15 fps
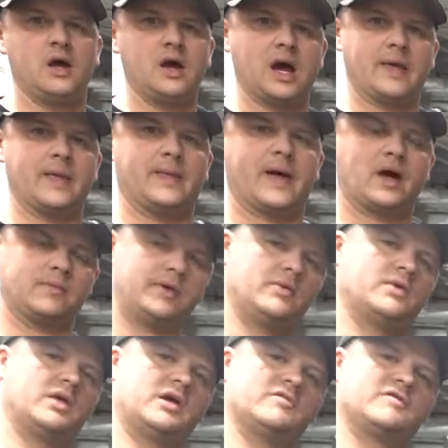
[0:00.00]
And then that'd be
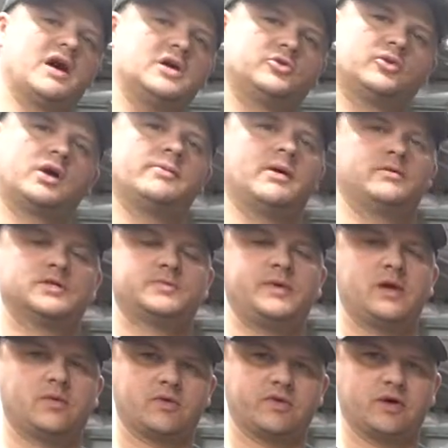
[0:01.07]
where the advisor would come in and
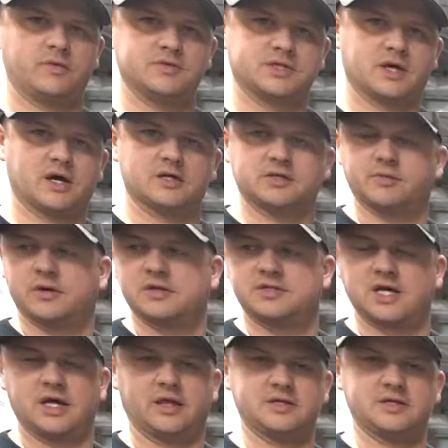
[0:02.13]
speak with you as a customer and say,